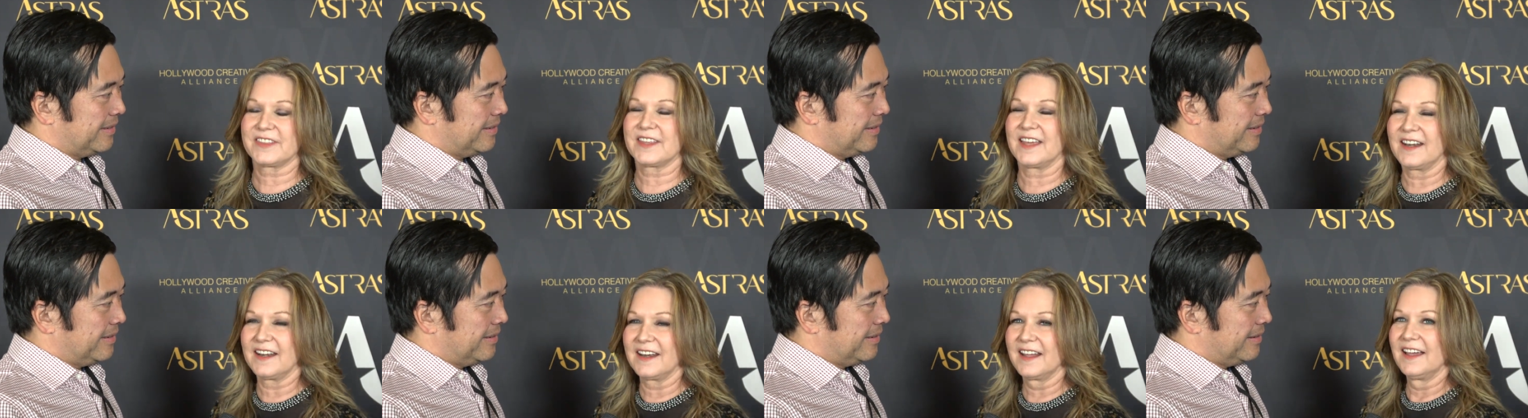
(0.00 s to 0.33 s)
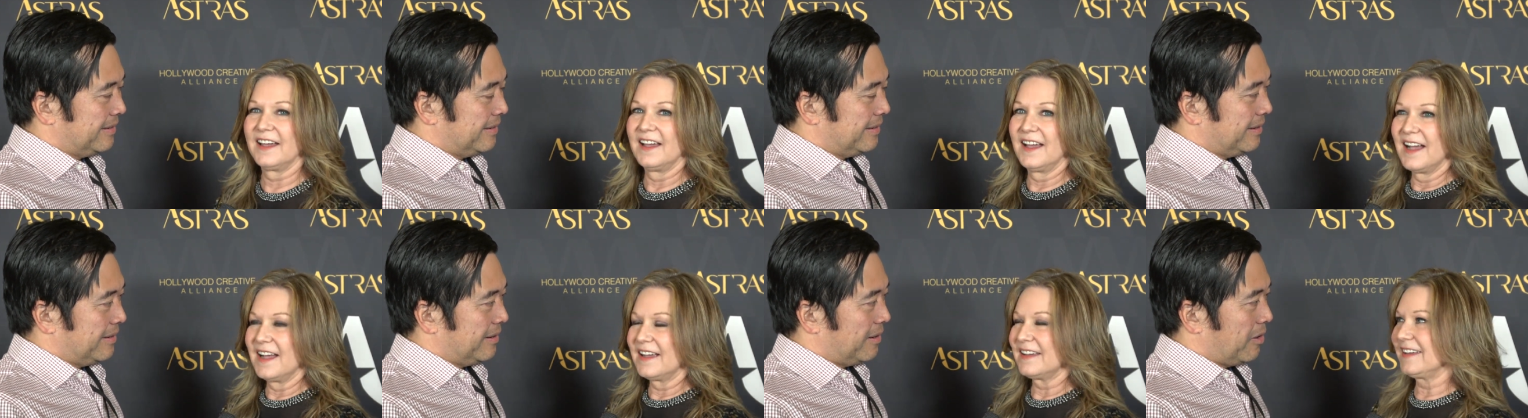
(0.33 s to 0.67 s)
Speaker 1: And
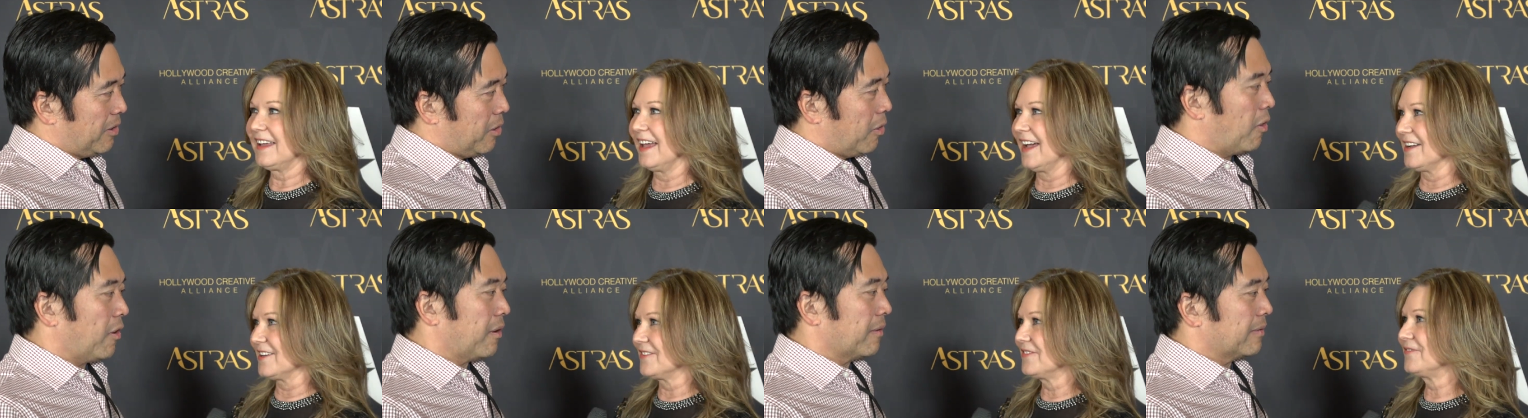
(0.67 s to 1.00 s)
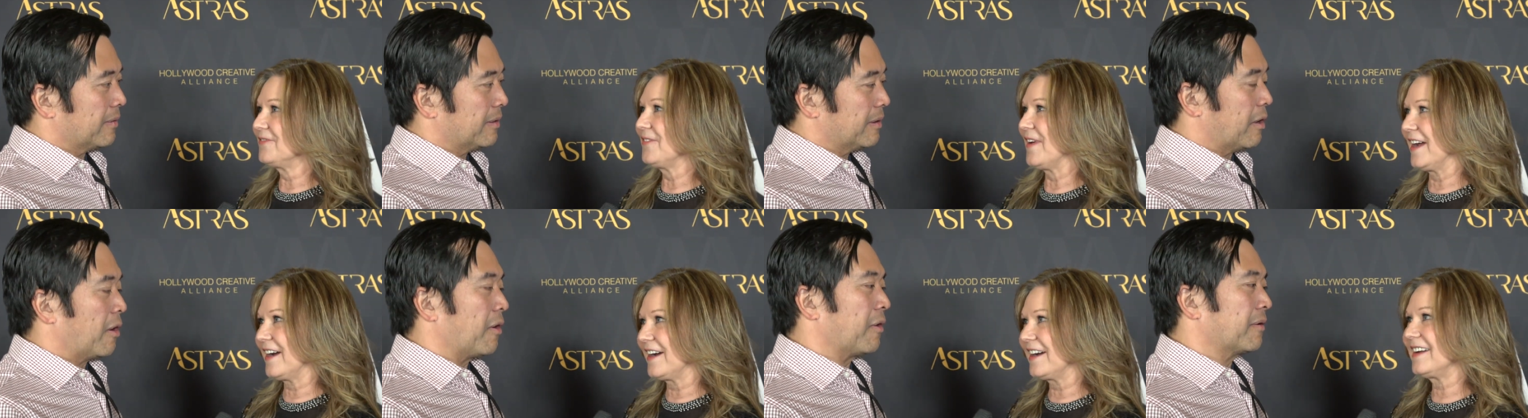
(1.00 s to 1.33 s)
yeah,
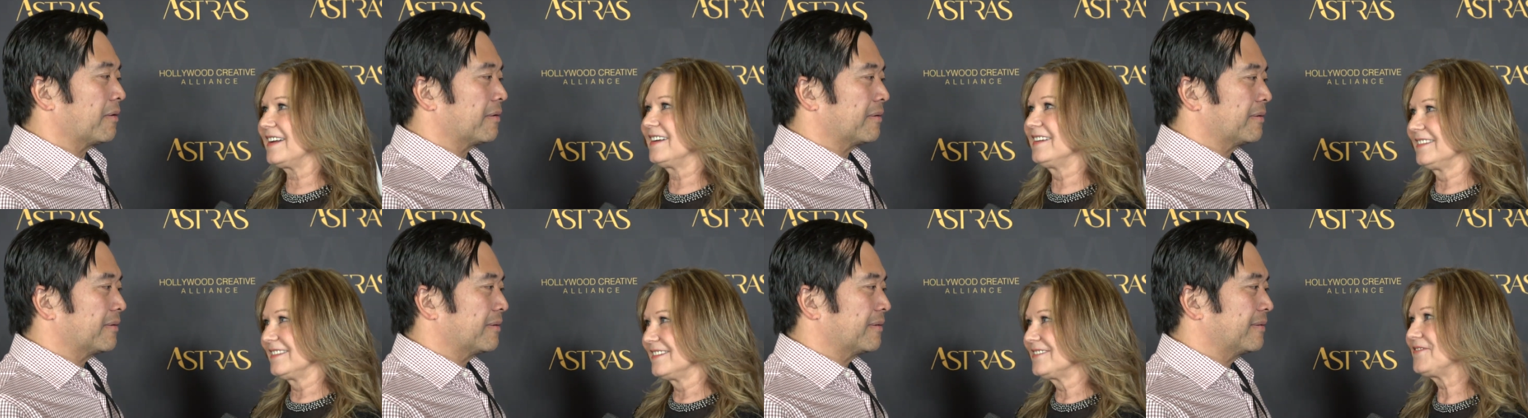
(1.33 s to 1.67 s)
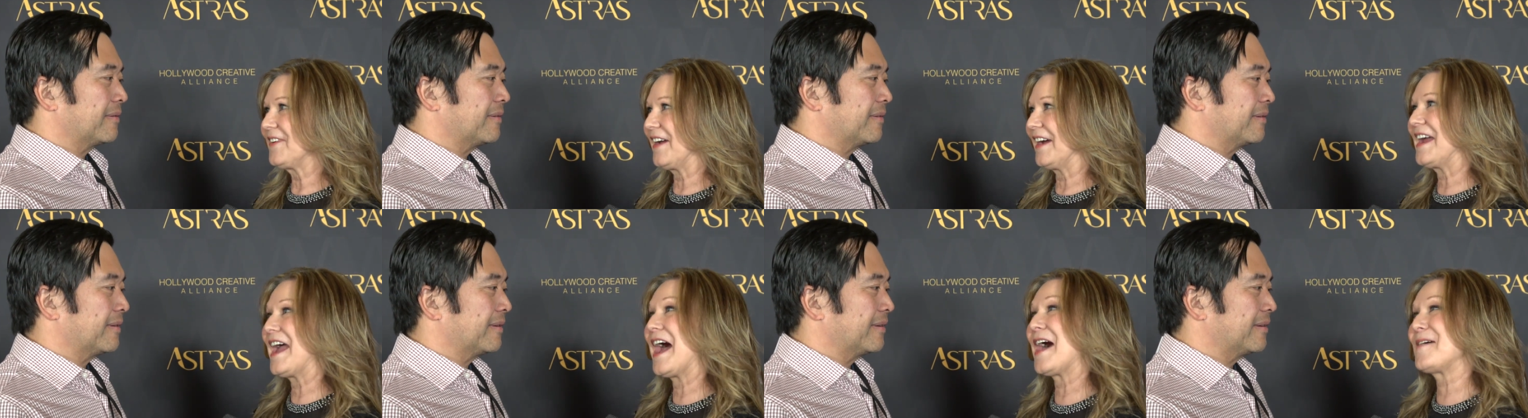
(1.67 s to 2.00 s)
very, very